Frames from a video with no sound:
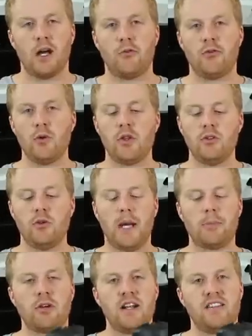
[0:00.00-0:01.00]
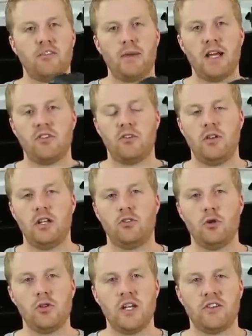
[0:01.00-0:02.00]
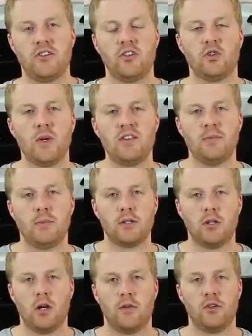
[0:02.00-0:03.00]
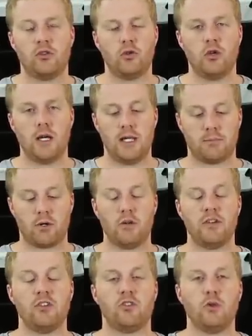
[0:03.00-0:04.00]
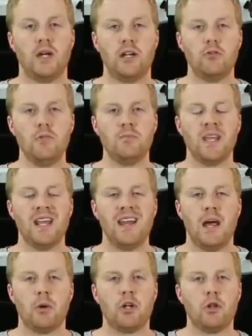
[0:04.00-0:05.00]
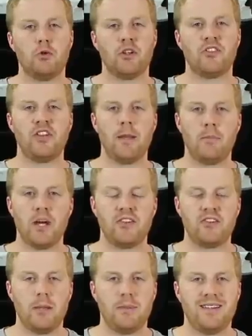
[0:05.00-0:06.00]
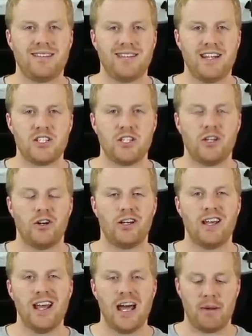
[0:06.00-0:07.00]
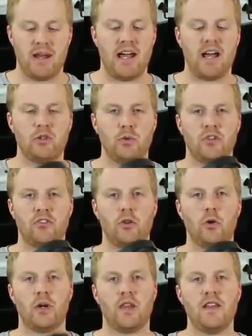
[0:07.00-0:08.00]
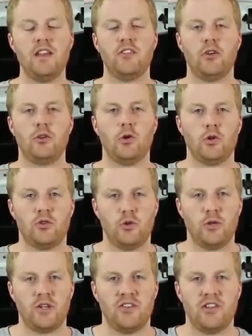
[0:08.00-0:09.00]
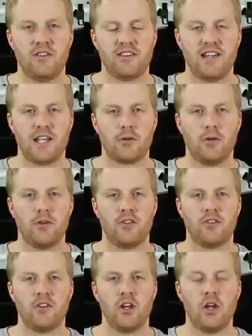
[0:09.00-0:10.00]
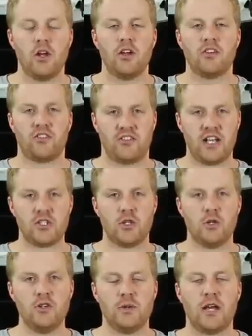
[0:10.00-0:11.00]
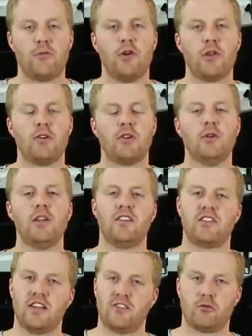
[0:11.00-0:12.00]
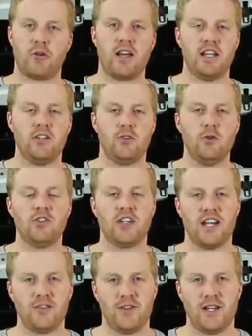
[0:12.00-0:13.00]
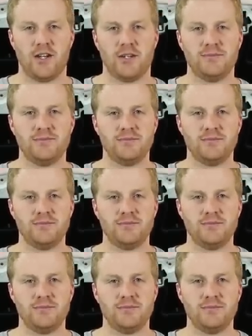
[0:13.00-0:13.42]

a few of the new upgrades I've made to the 2020 model of the Provent 200. And we're going to go through a step-by-step installation guide about how to install one of these on your 200 series Land Cruisers. So stay tuned. Without further ado, let's get straight into today's video.